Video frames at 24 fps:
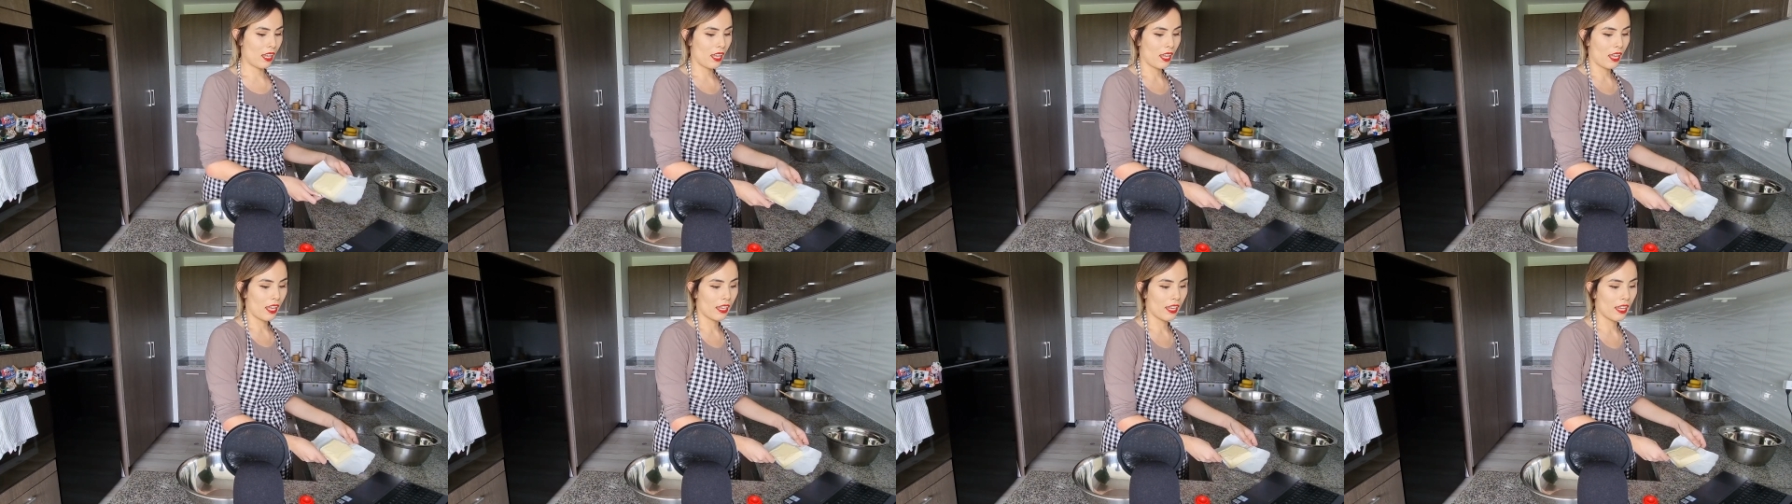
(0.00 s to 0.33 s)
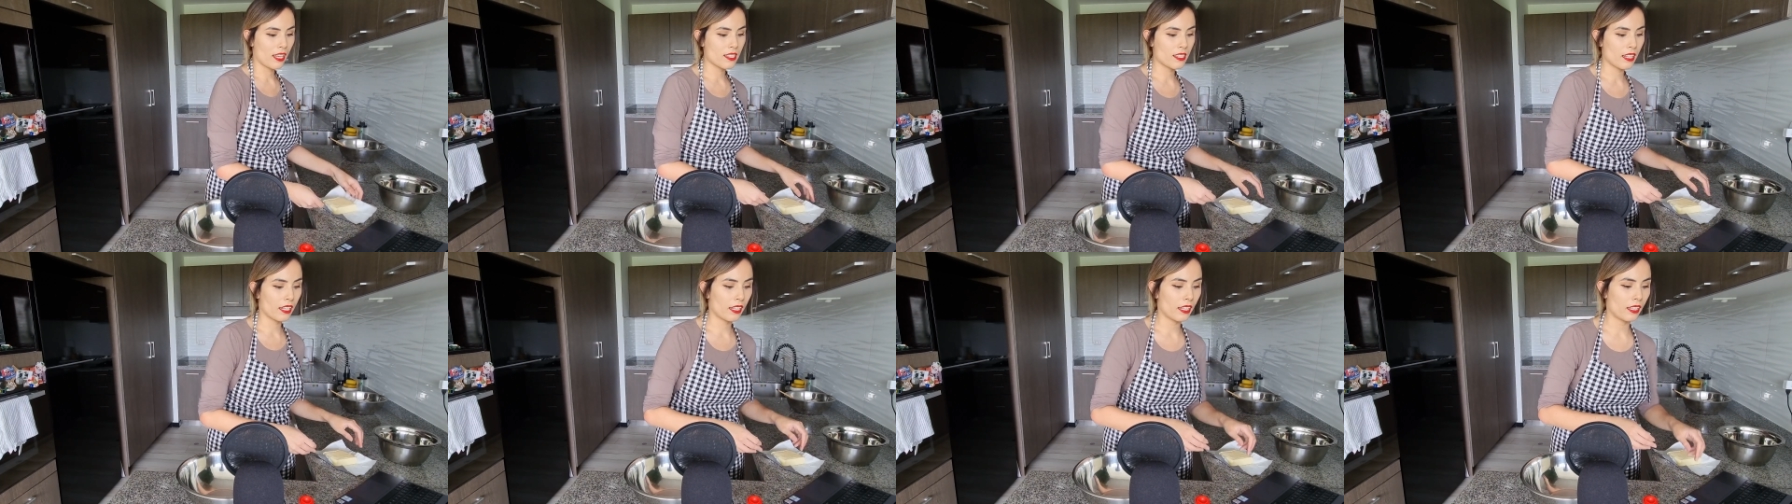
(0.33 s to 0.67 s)
I
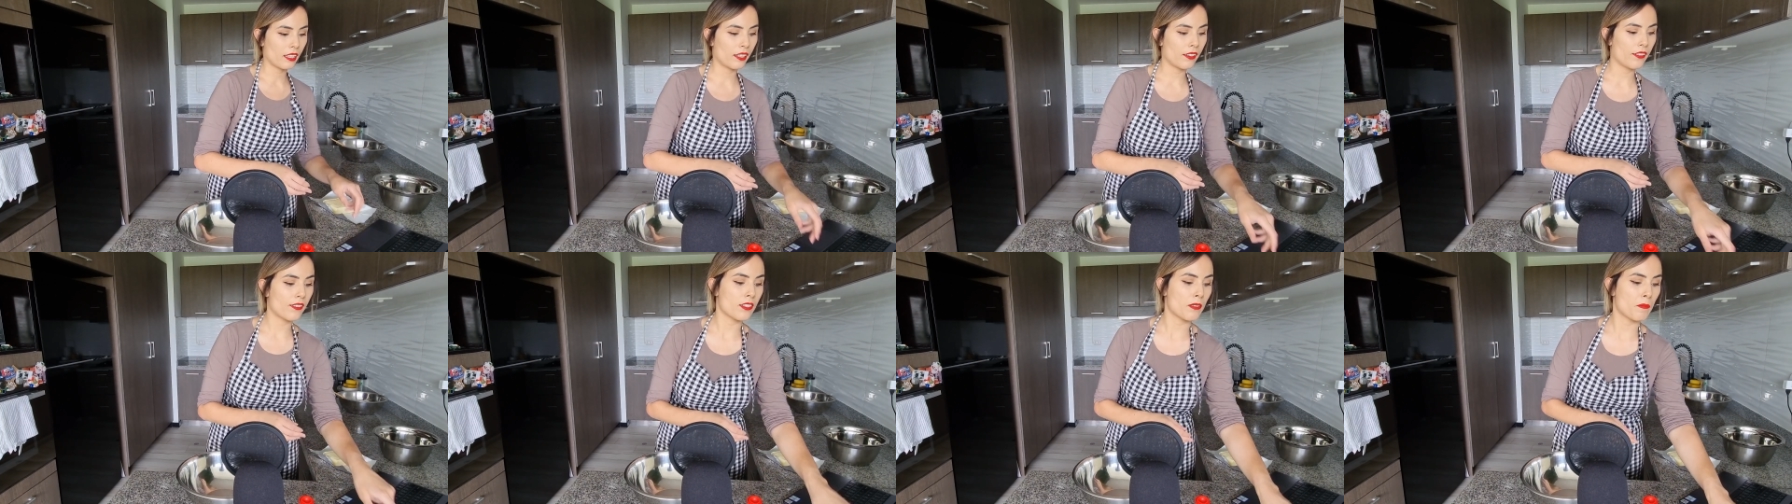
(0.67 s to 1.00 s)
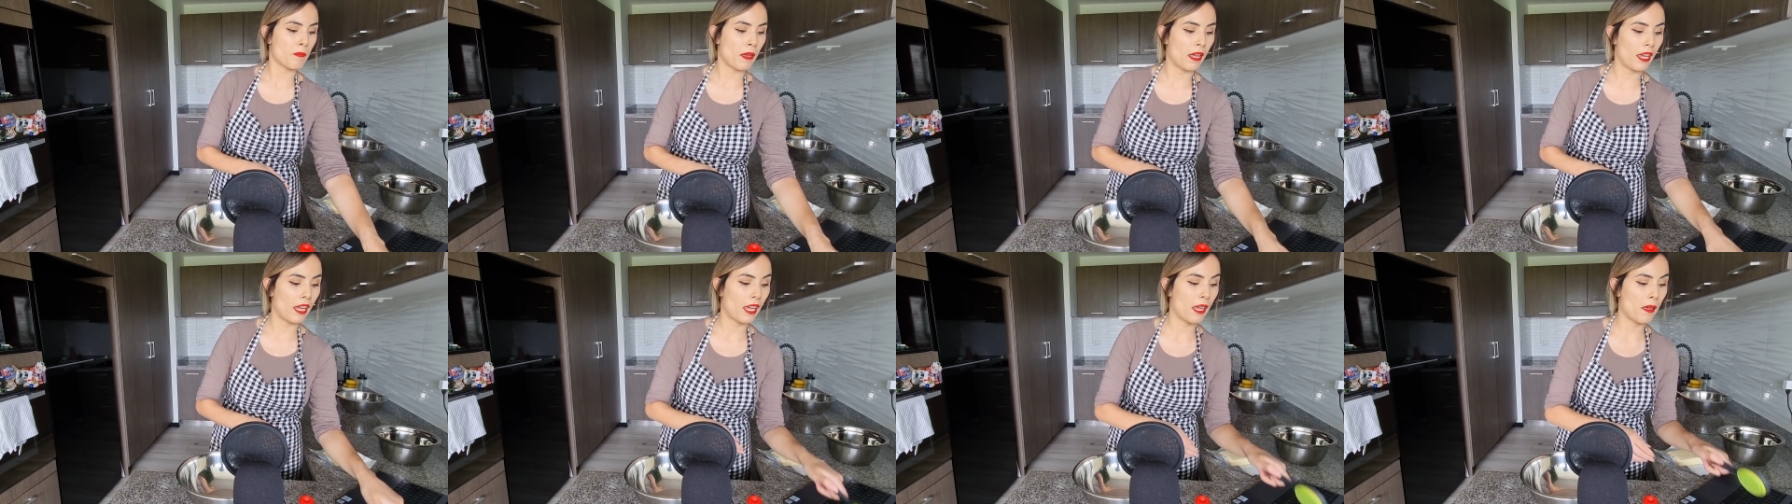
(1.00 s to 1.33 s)
guess I can use
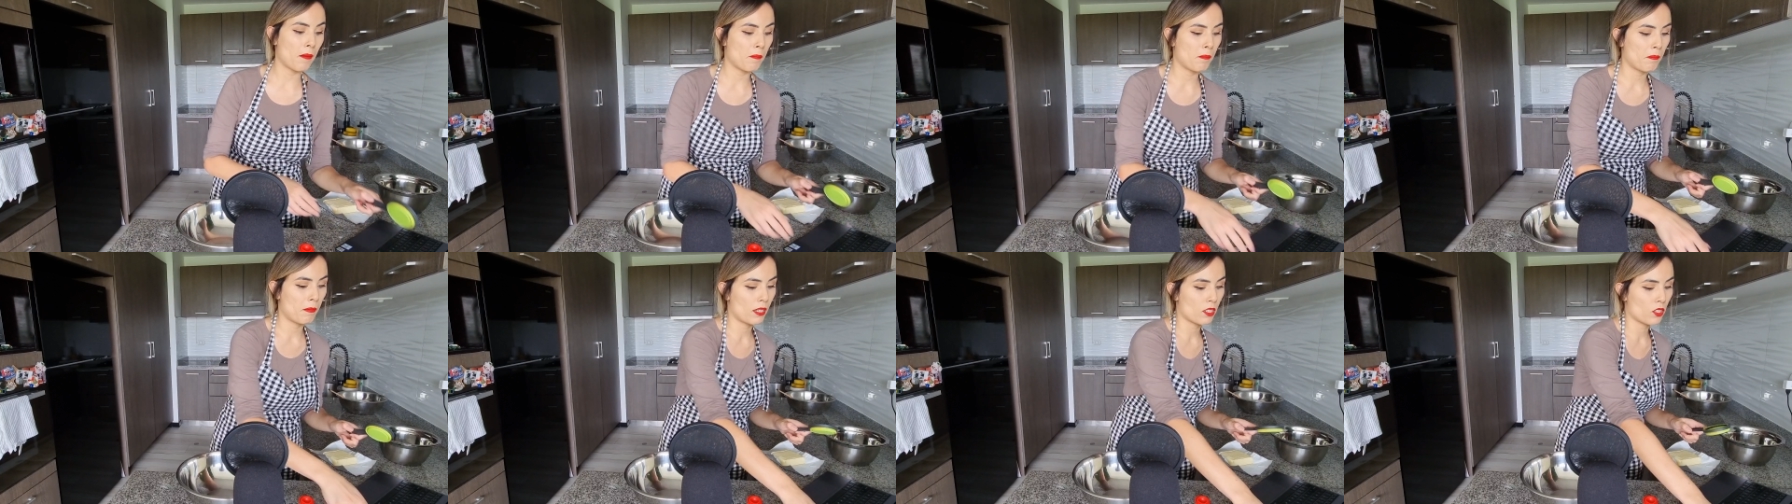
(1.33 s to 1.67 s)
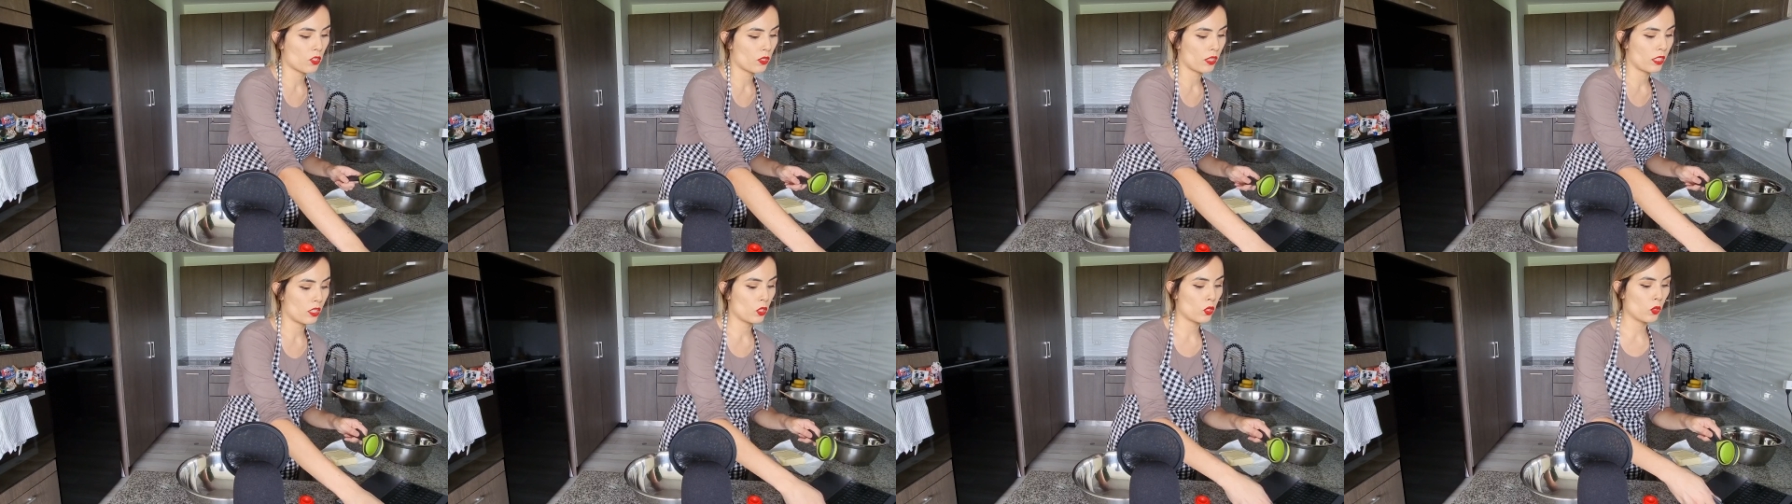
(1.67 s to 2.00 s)
my measuring